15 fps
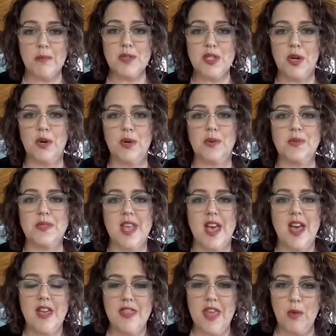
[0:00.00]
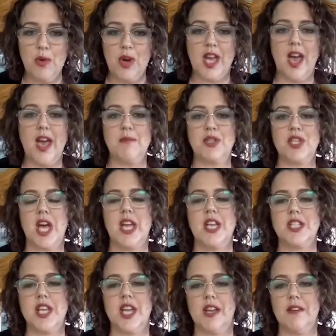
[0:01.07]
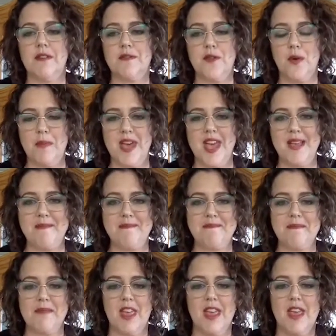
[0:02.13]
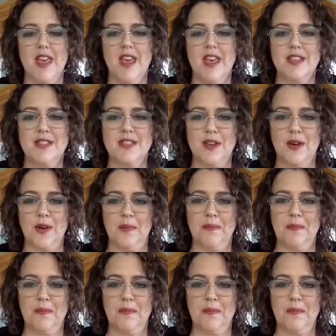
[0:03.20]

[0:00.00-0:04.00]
tools that were game changing for me. So